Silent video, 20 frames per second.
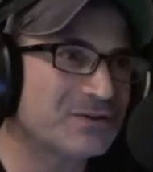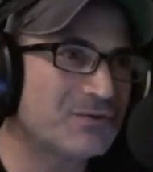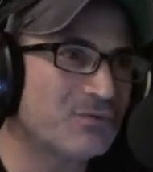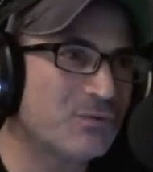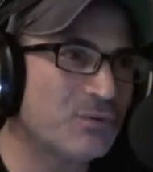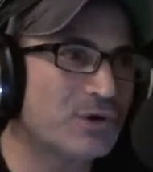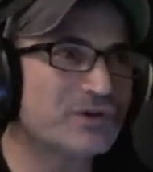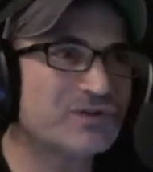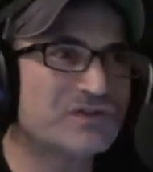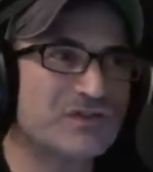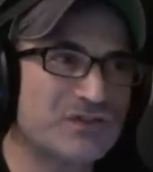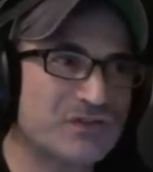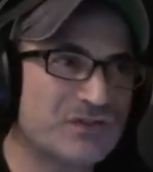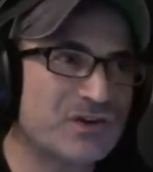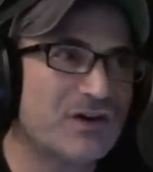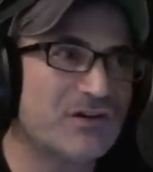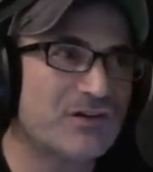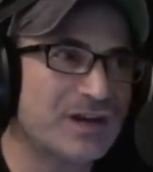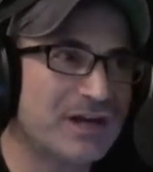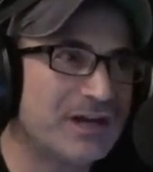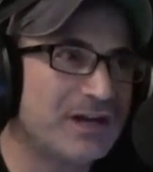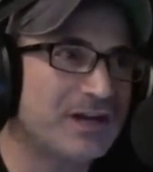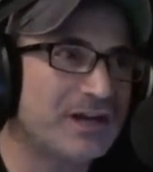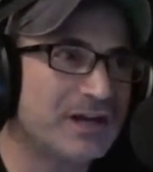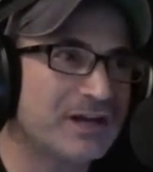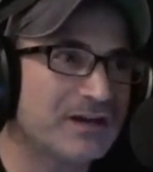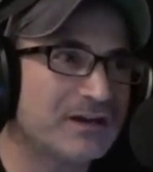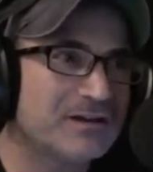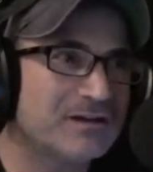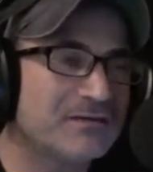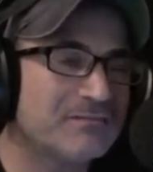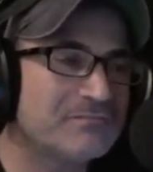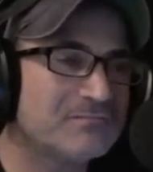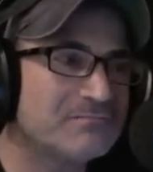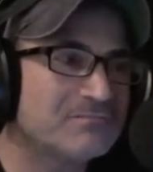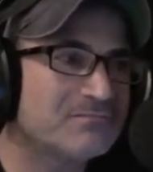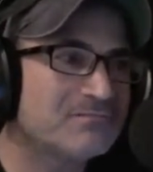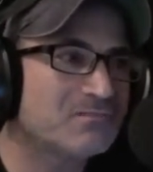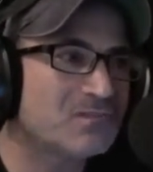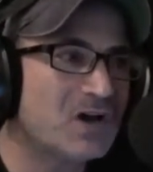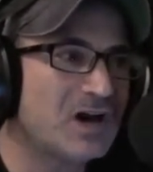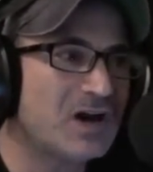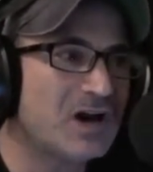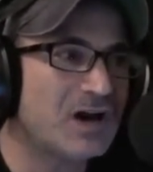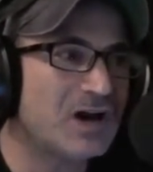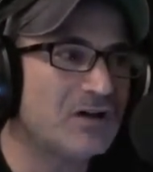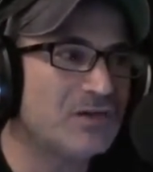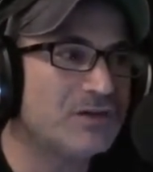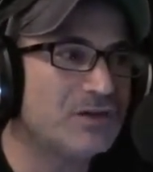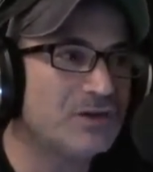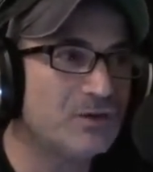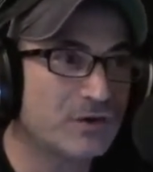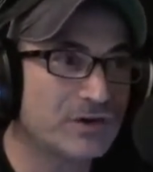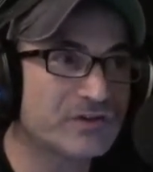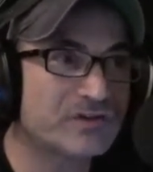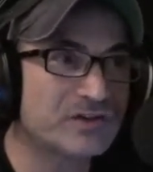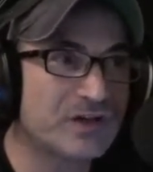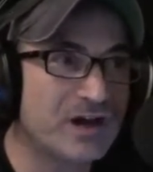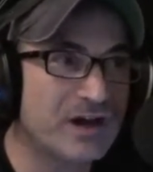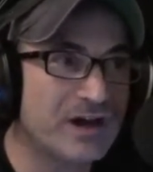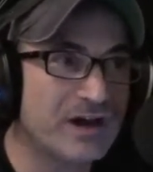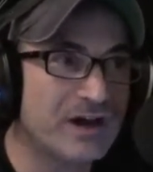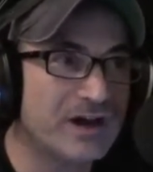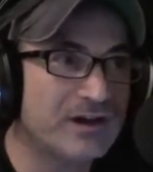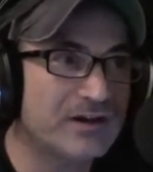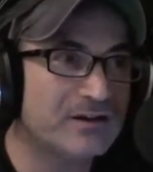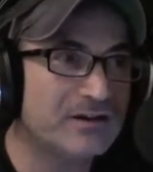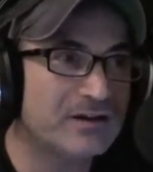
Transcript: were to start hitting the north side,